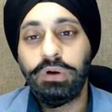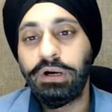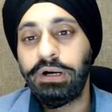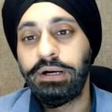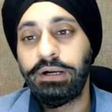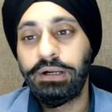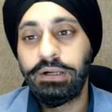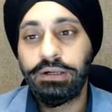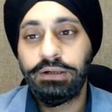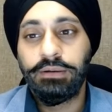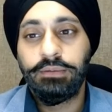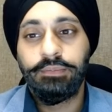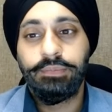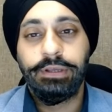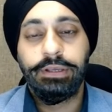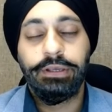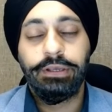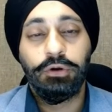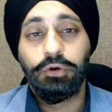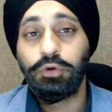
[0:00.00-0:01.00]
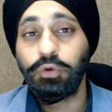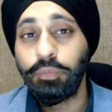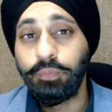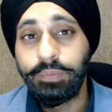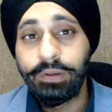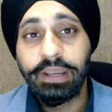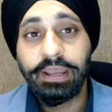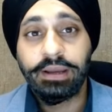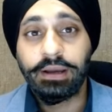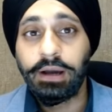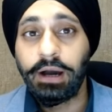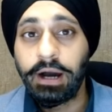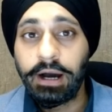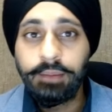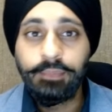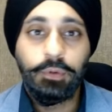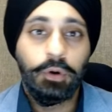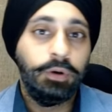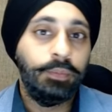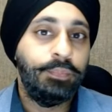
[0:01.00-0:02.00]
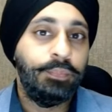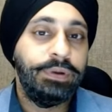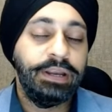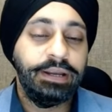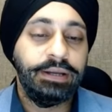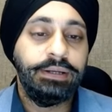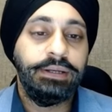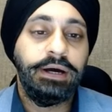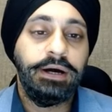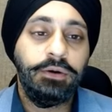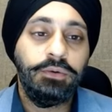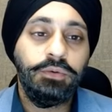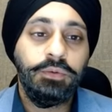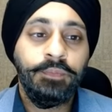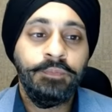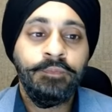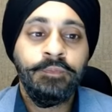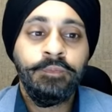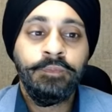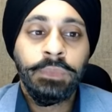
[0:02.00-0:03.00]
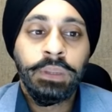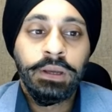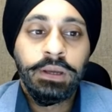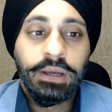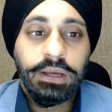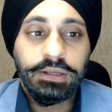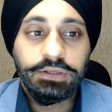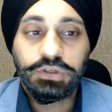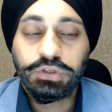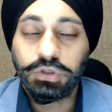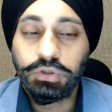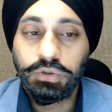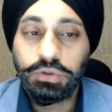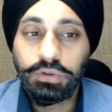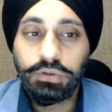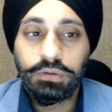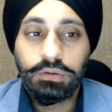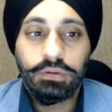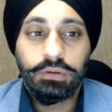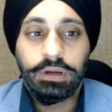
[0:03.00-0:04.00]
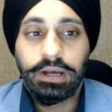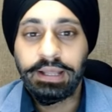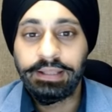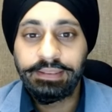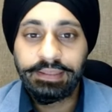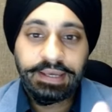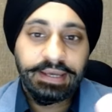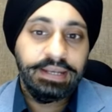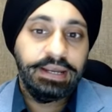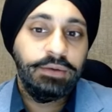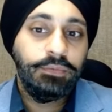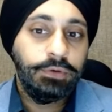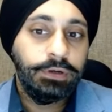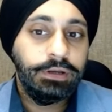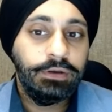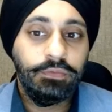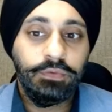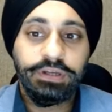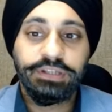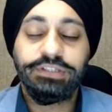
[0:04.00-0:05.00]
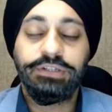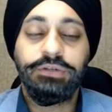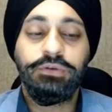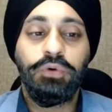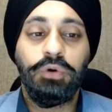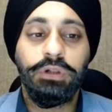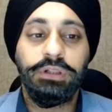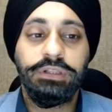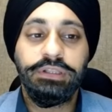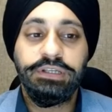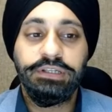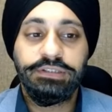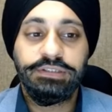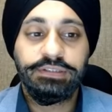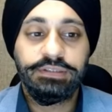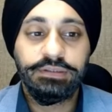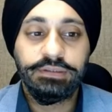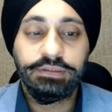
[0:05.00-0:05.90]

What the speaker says: to break up or break down. So, and then I would invest into all these,